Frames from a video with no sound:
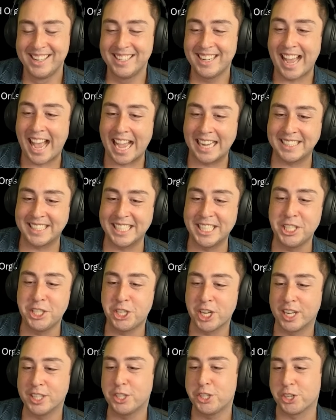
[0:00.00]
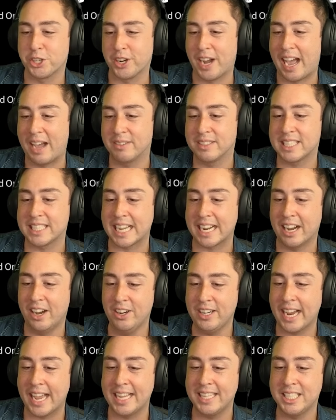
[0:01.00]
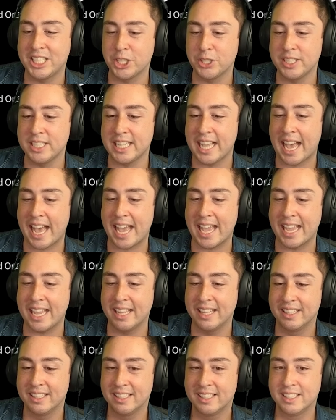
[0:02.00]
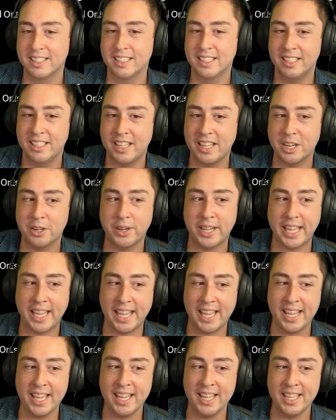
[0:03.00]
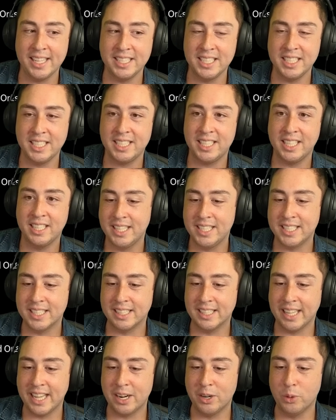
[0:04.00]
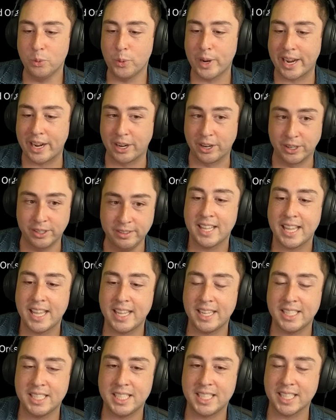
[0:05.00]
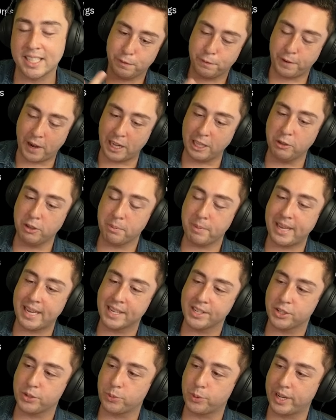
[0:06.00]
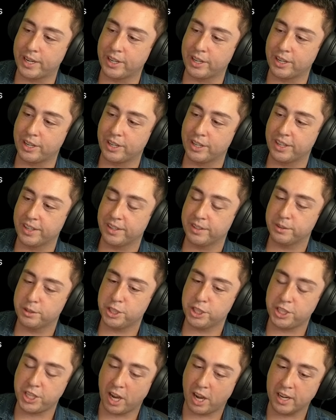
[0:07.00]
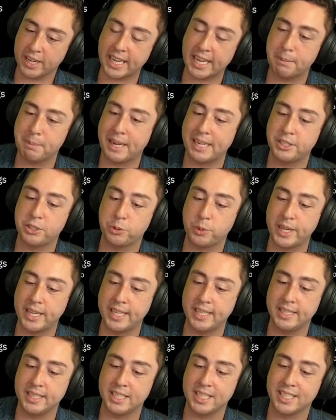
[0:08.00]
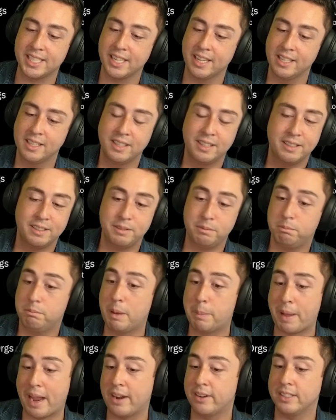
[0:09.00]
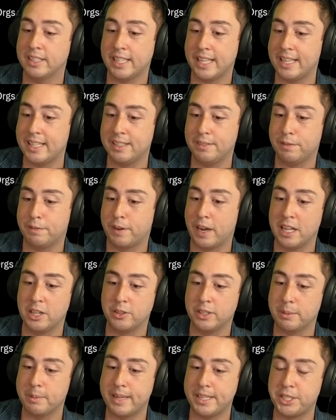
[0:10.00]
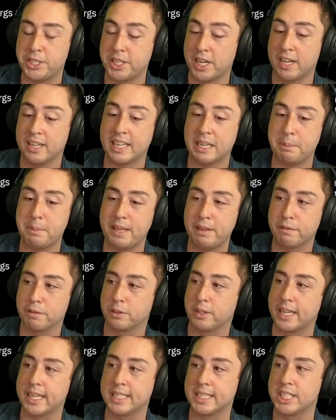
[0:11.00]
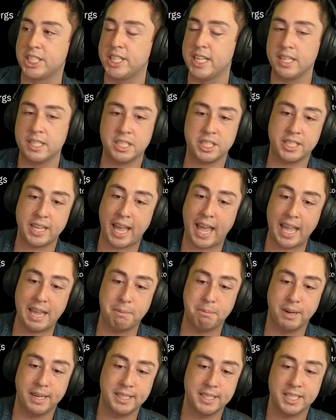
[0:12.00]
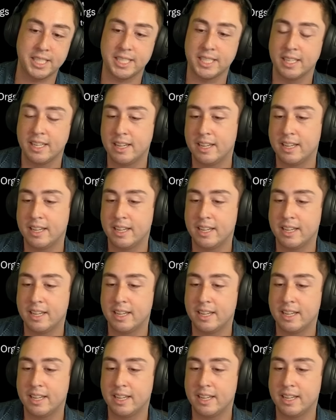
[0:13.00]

I was like, okay, so this guy, you know, he's a little weird. He's following me on Twitter, stalking my tweets, apparently following me, stalking me for like 6 to 8 months.